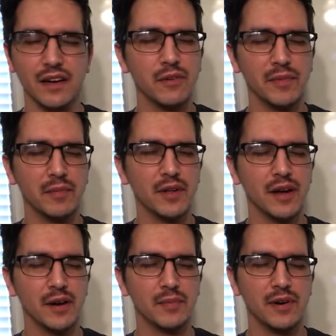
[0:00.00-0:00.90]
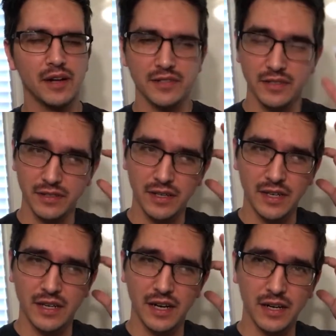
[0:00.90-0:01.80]
remember how to pronounce it,
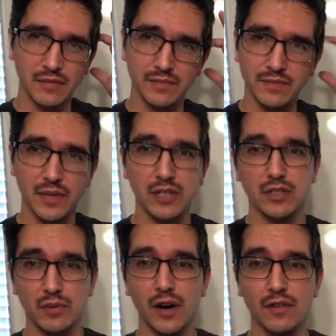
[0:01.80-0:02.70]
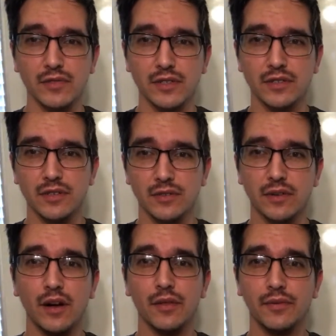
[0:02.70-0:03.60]
but it's the prophets. So
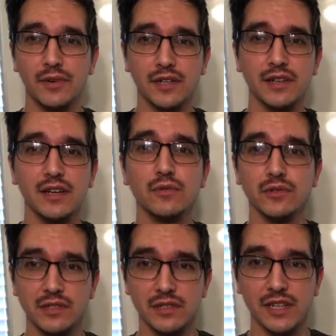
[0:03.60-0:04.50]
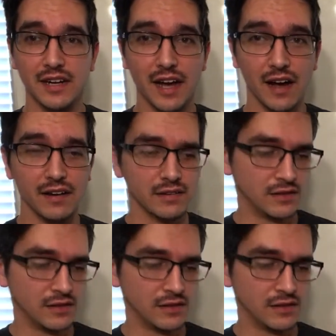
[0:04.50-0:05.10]
all three equals the Tanakh.